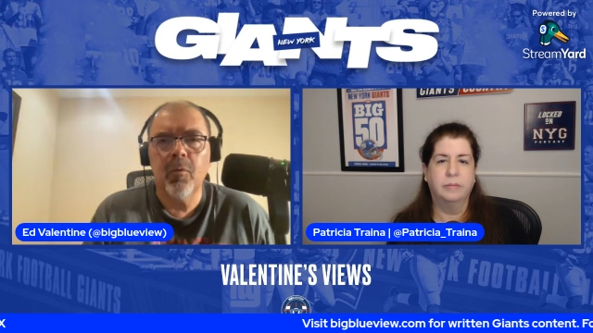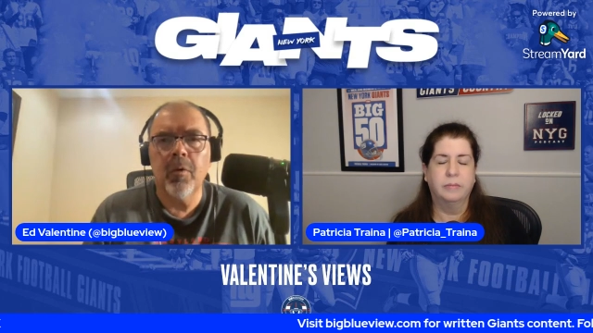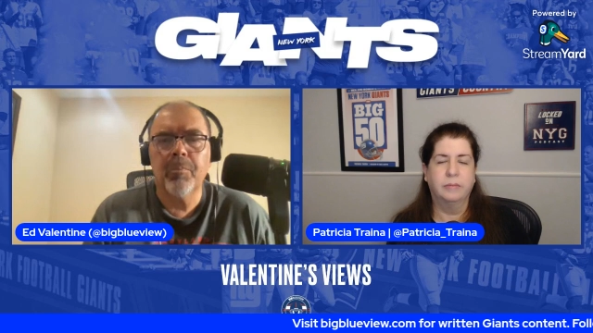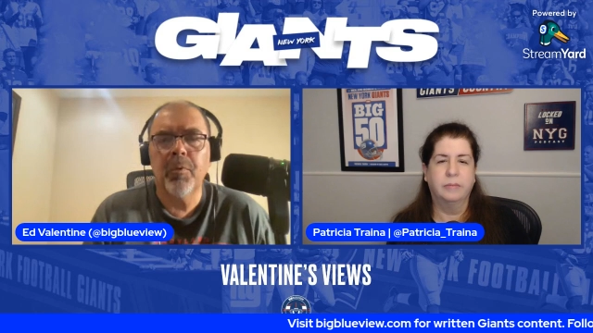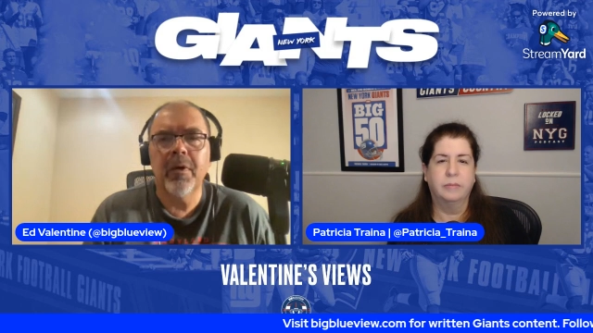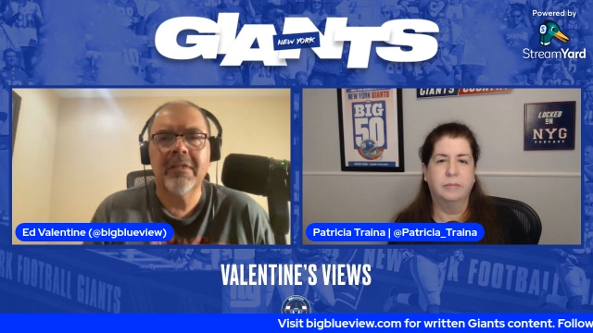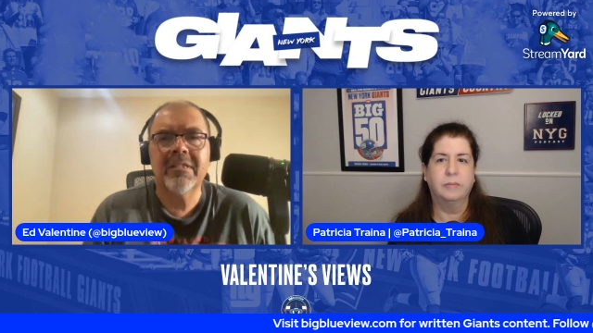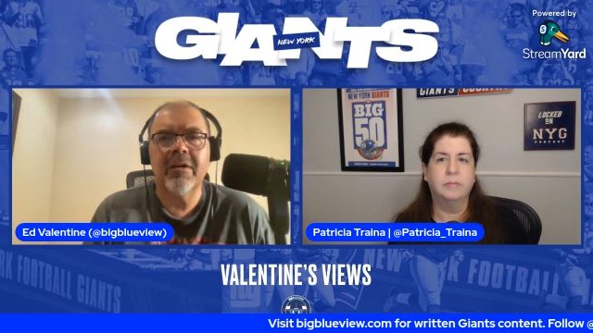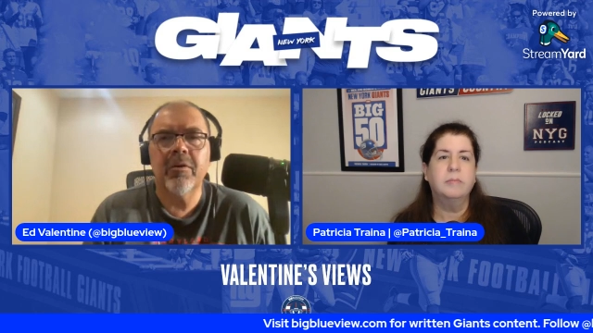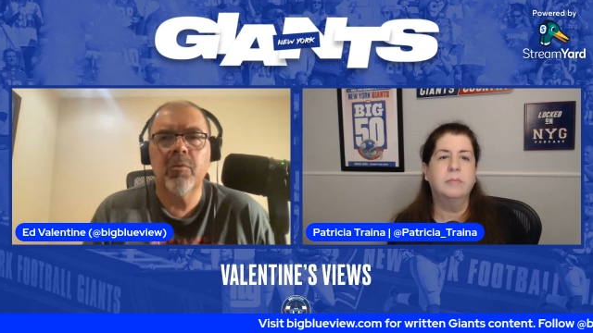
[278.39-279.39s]
Speaker 1: what point
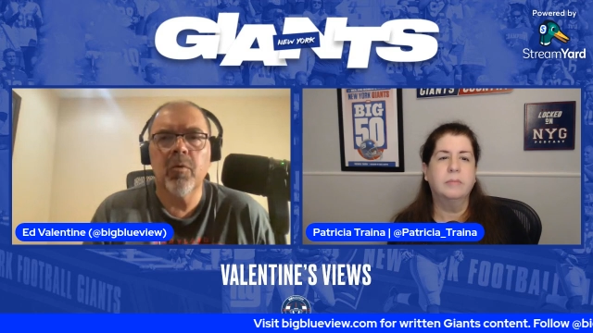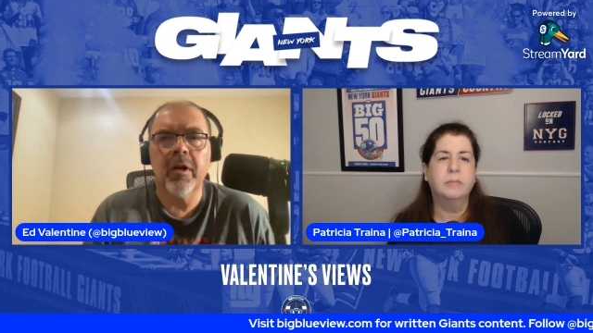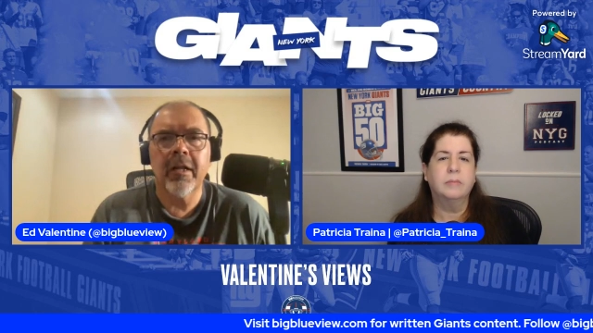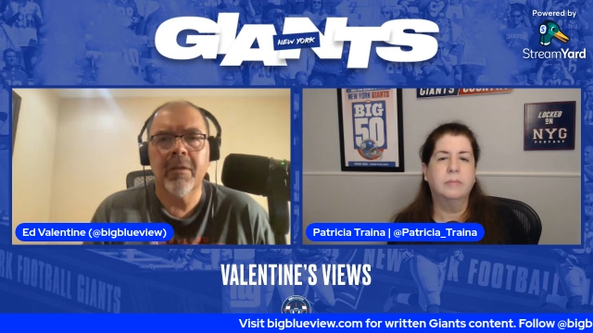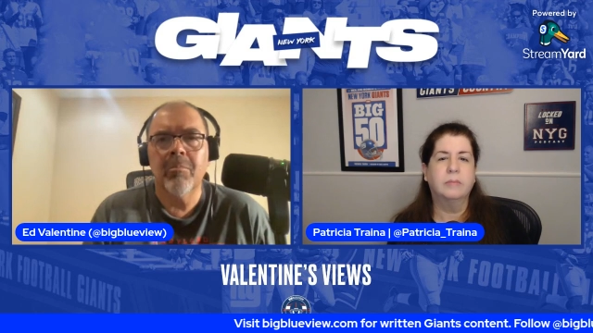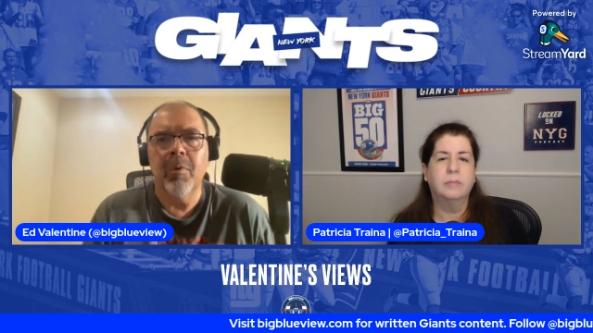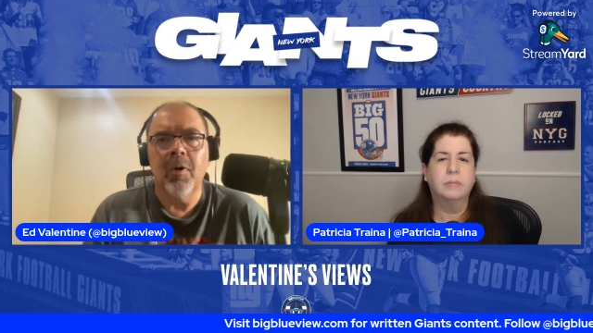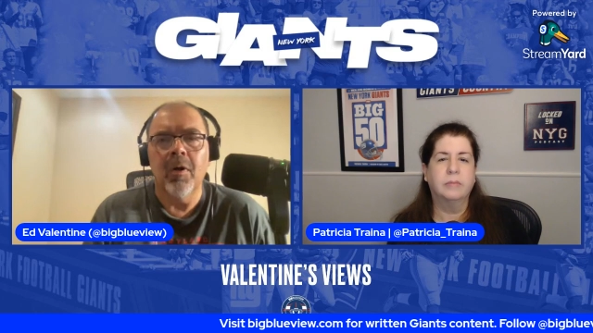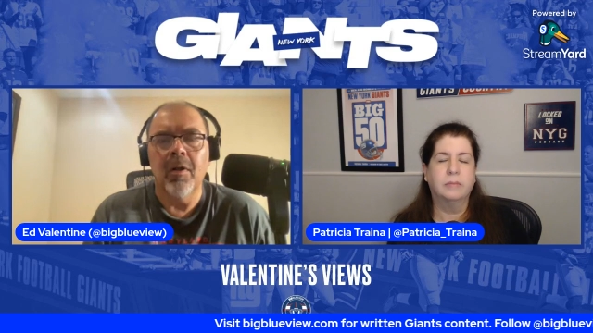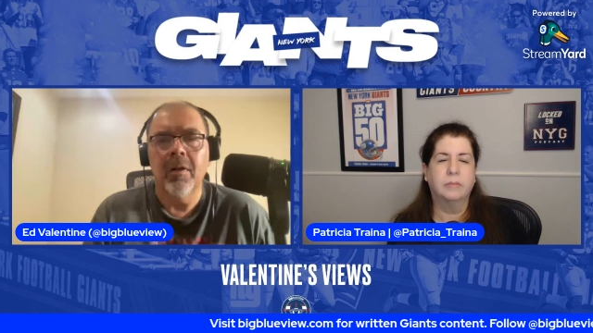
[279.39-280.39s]
is there in running the
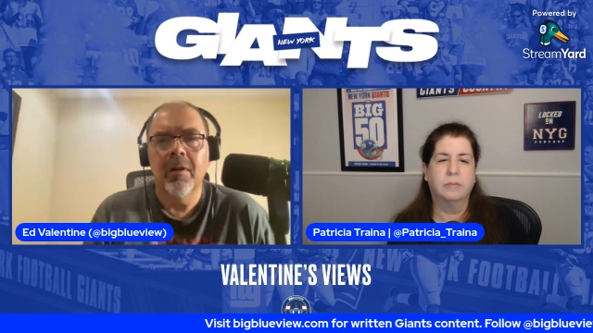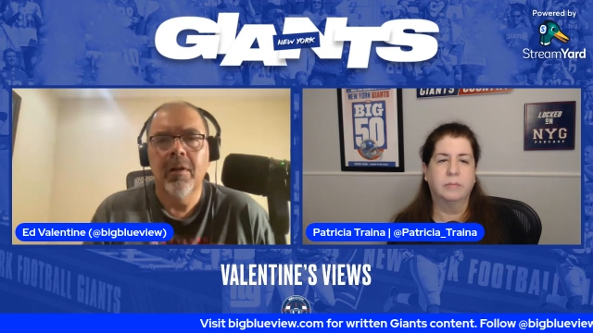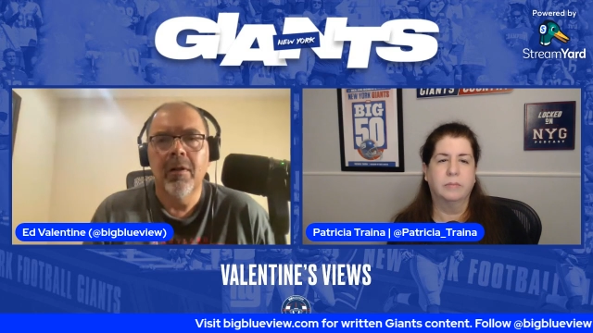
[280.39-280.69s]
ball